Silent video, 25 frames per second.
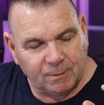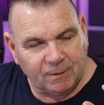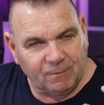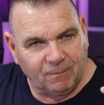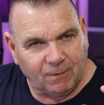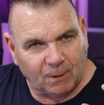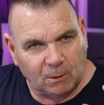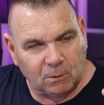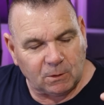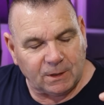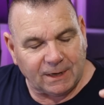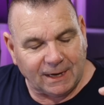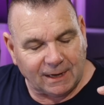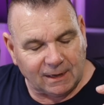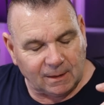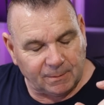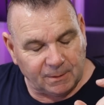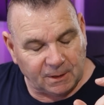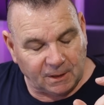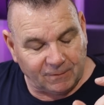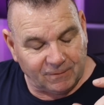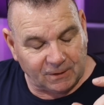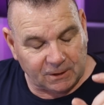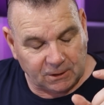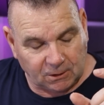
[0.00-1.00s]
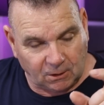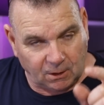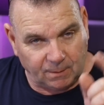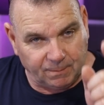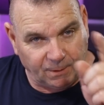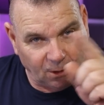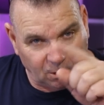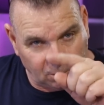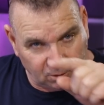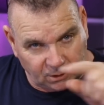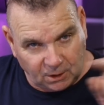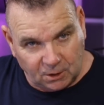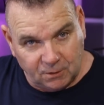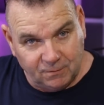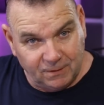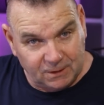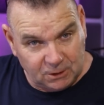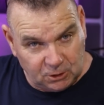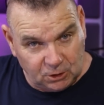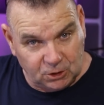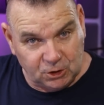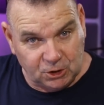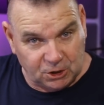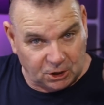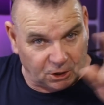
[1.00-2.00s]
we fold the element of a dipole over
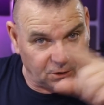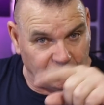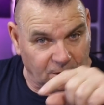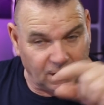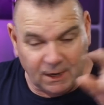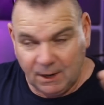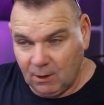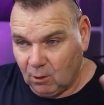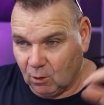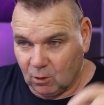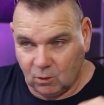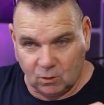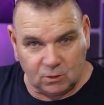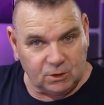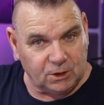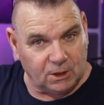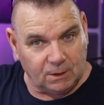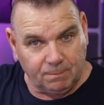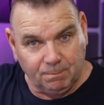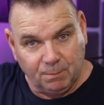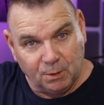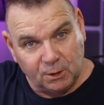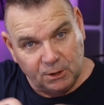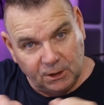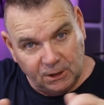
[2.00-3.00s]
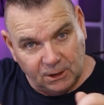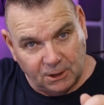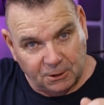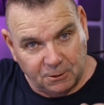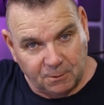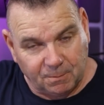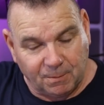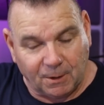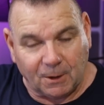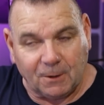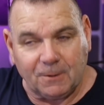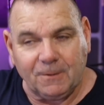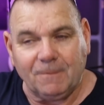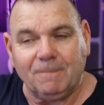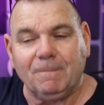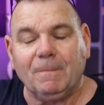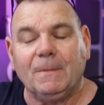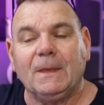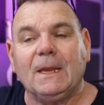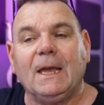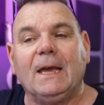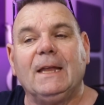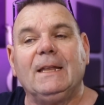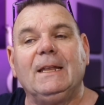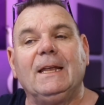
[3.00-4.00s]
to tune it or to put a loop on.
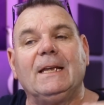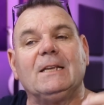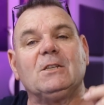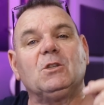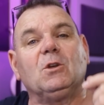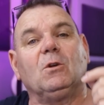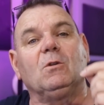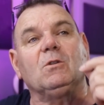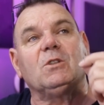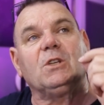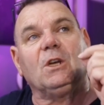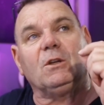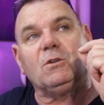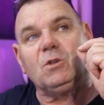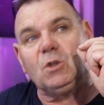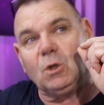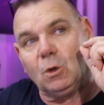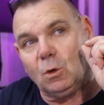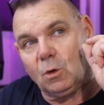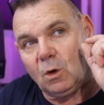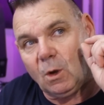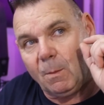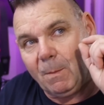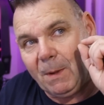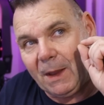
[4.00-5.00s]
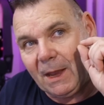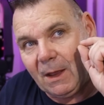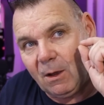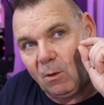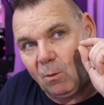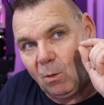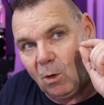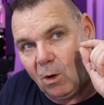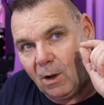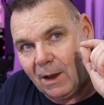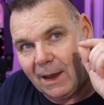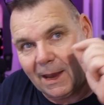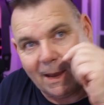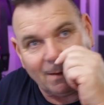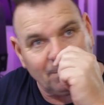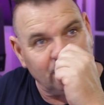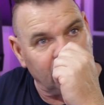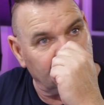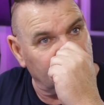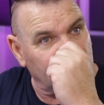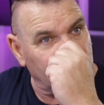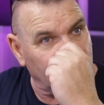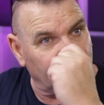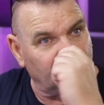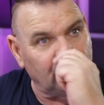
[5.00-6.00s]
And let's also talk about what
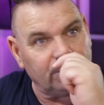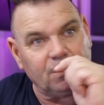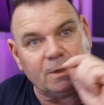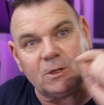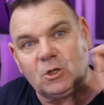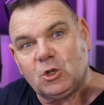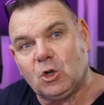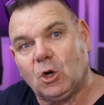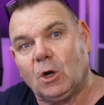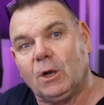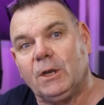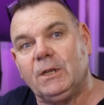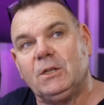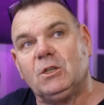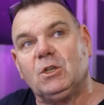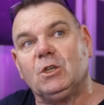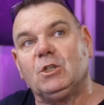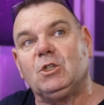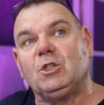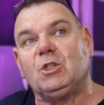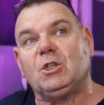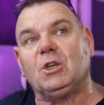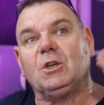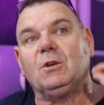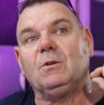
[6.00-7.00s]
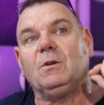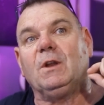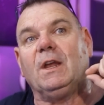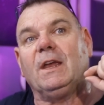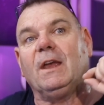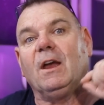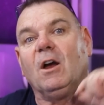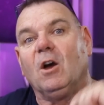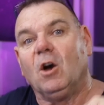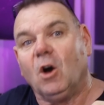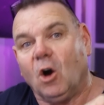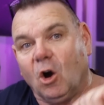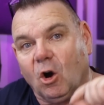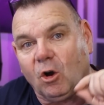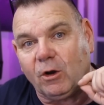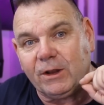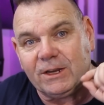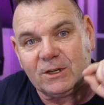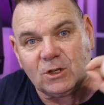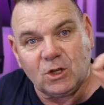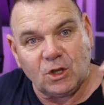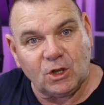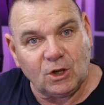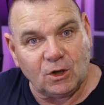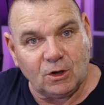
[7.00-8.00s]
happens when we're trying to tune it on
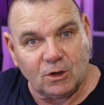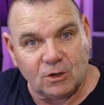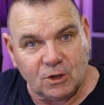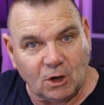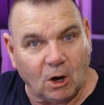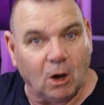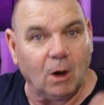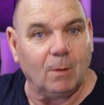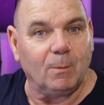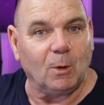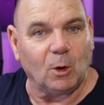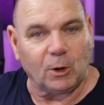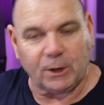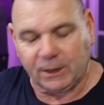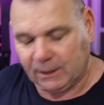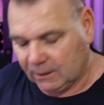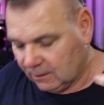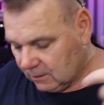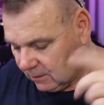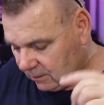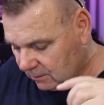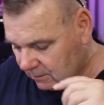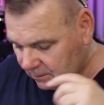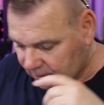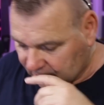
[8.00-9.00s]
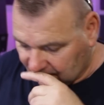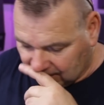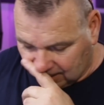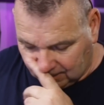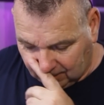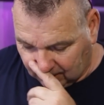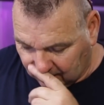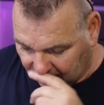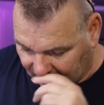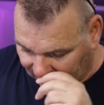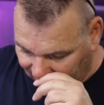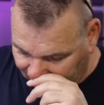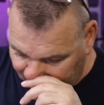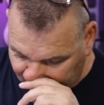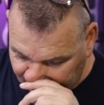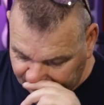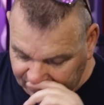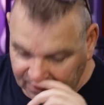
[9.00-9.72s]
its third harmonic and do the same thing.